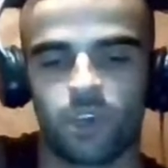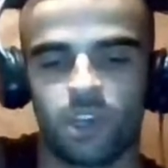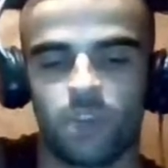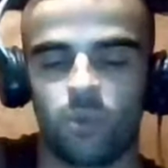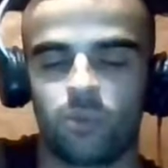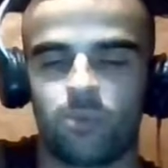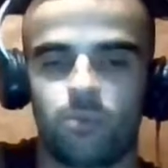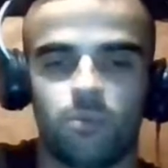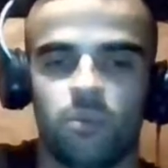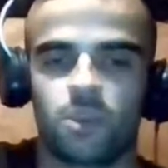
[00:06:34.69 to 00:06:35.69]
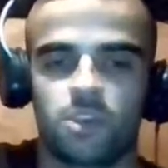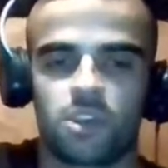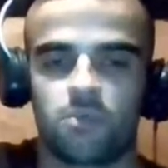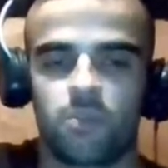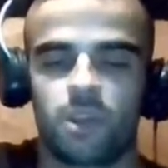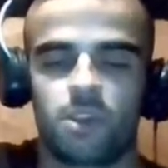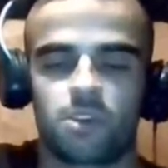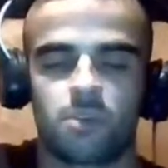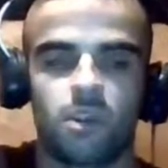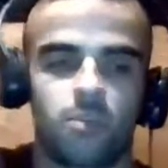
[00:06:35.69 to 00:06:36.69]
and we just made
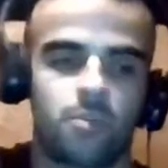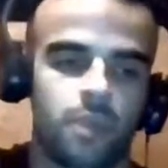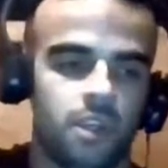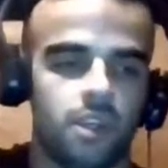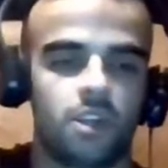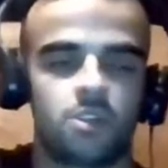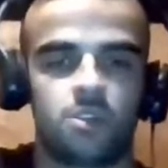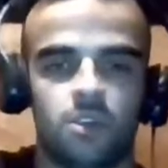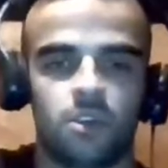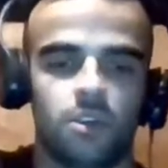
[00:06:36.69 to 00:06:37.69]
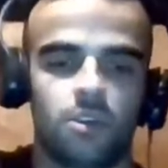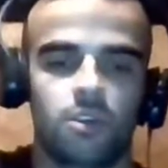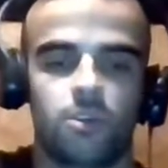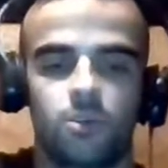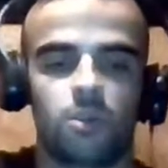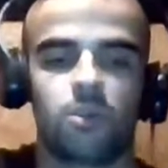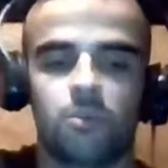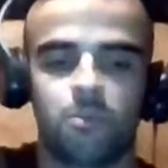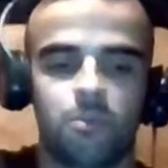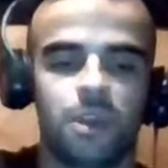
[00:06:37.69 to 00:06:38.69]
some other paintings through
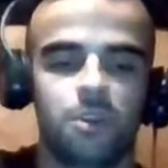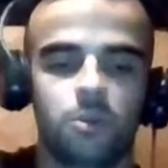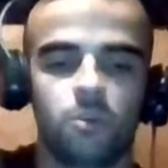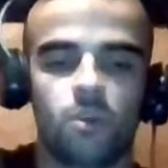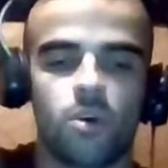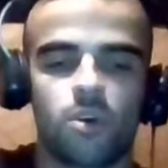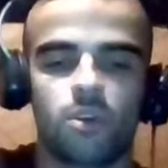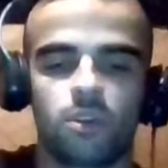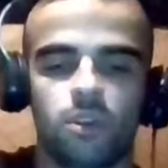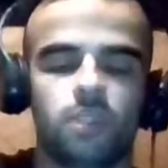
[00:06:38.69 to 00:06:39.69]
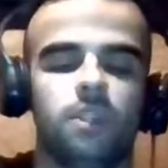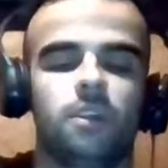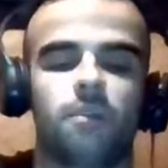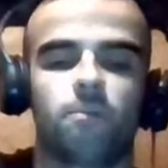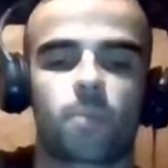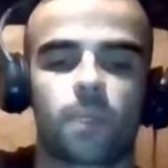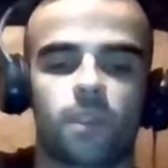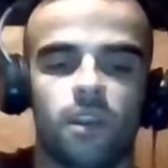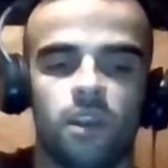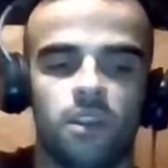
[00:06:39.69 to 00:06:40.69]
the painted wall.
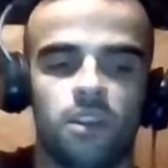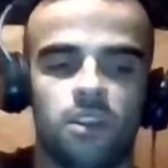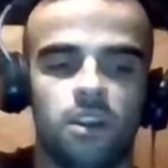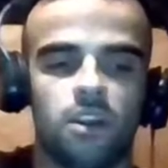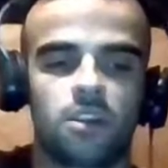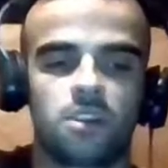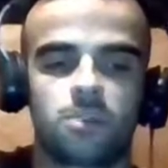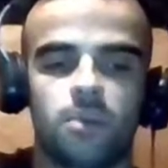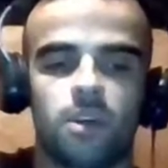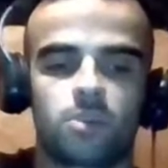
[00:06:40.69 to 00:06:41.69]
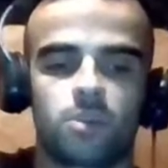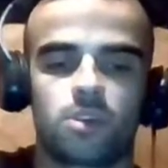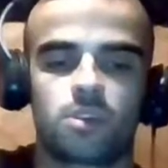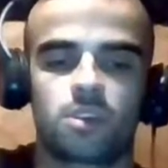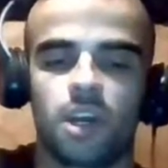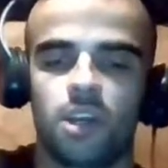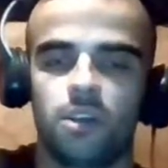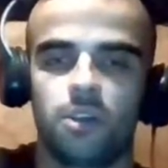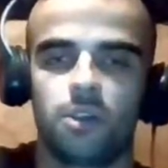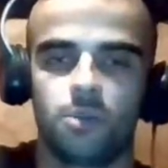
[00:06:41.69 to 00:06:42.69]
And at the end, this space was
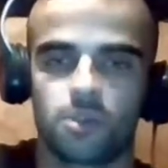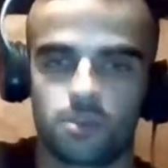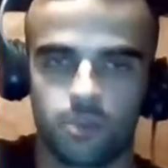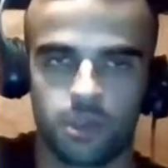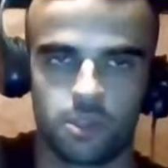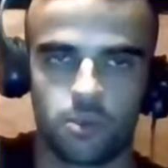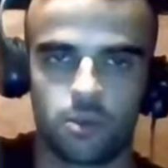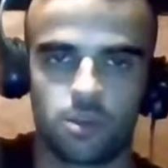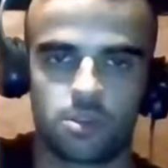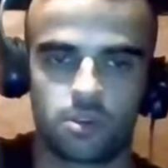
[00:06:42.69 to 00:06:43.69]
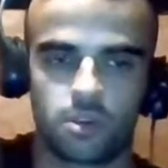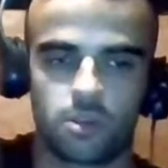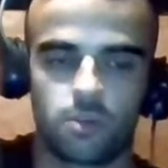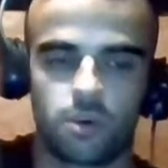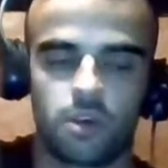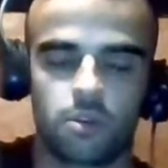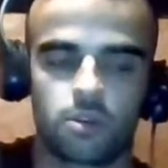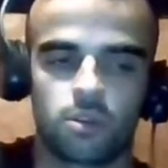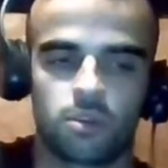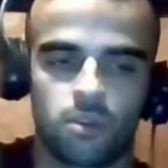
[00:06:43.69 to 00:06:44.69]
highly used by students that were near
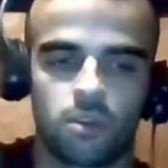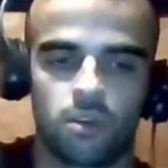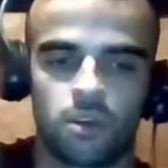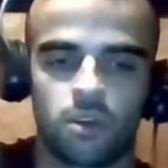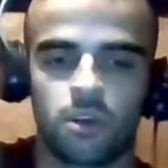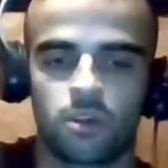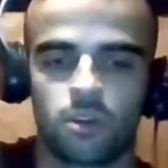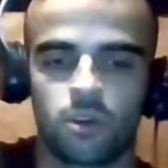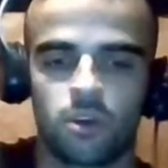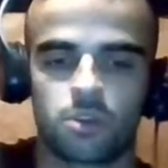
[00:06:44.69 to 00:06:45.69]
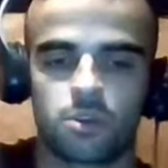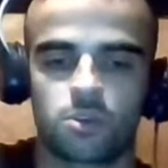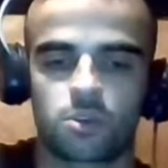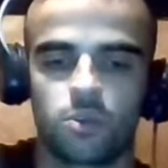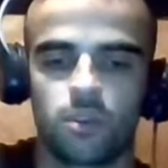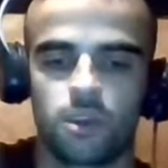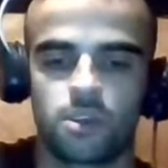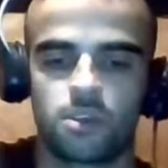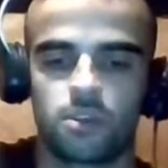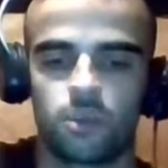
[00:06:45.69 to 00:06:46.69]
the Austrian school,
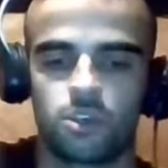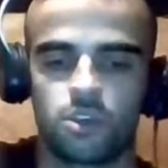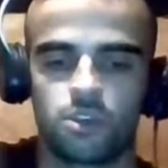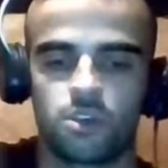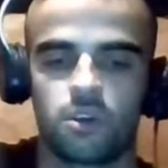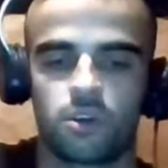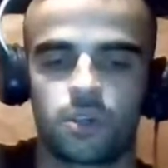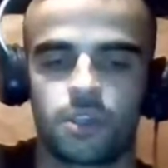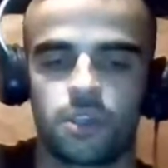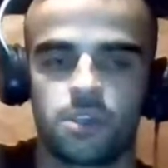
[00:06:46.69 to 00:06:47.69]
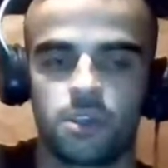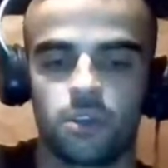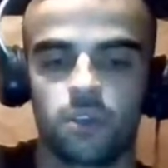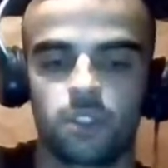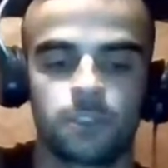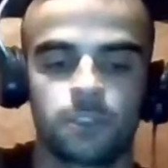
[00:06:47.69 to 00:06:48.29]
which is in our city still.